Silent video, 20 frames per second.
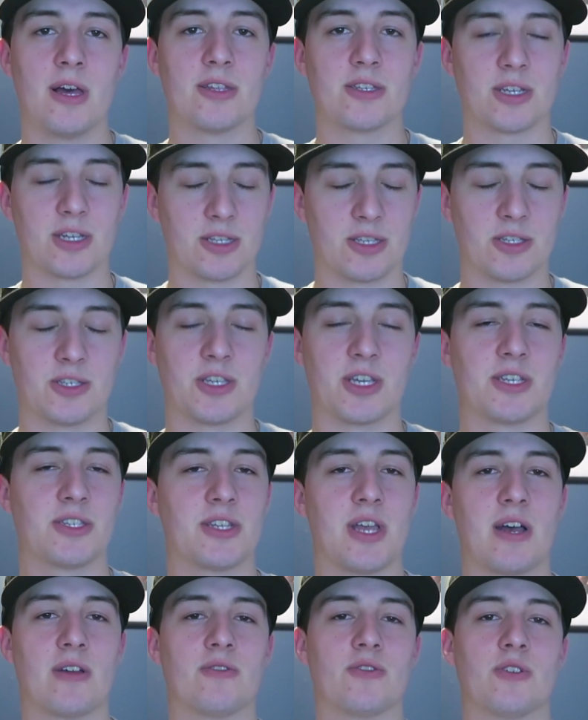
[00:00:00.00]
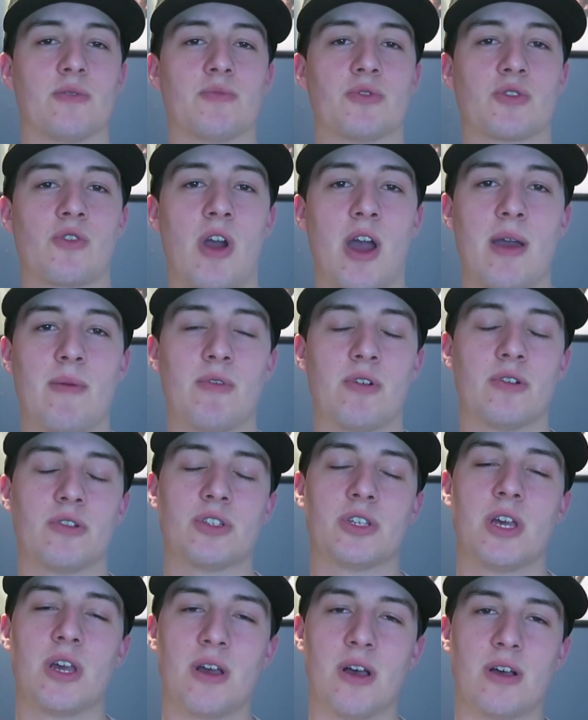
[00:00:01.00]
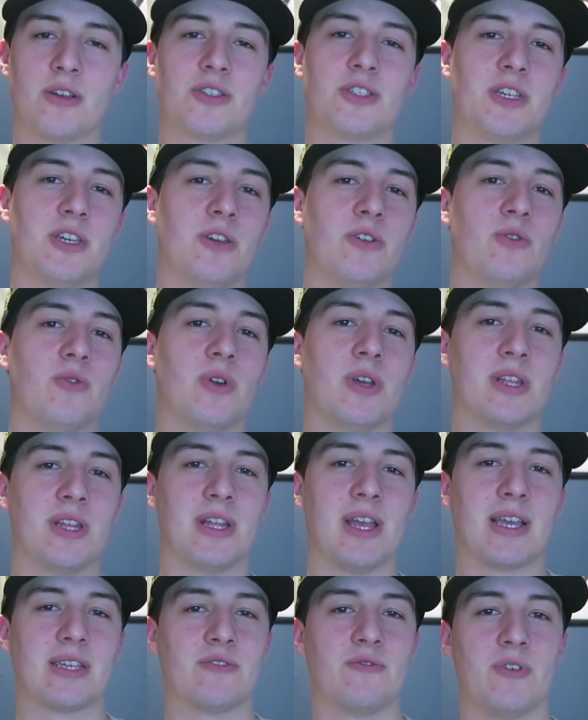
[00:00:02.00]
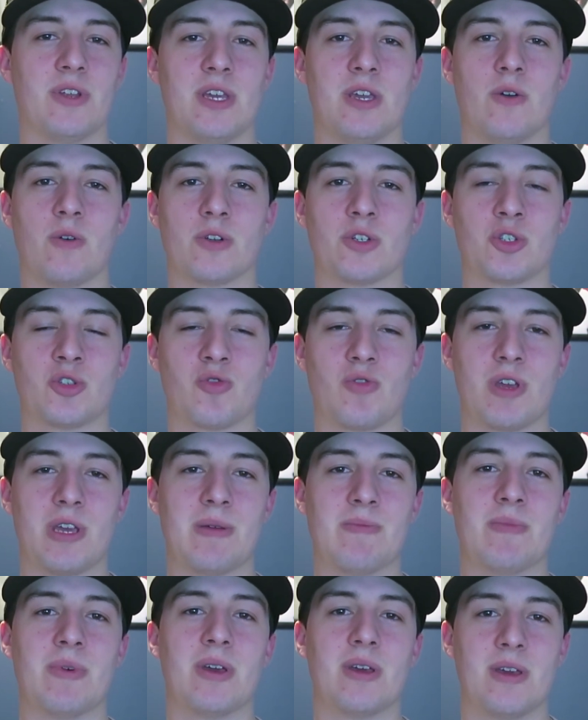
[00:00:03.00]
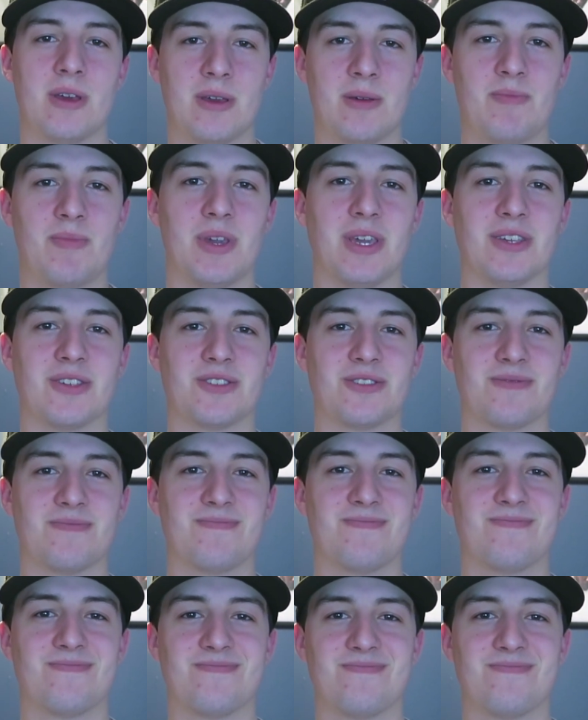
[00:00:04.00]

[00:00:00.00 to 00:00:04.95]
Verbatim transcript: Let's get to 6,000 subscribers. I'll see you in the next video or stream. Peace.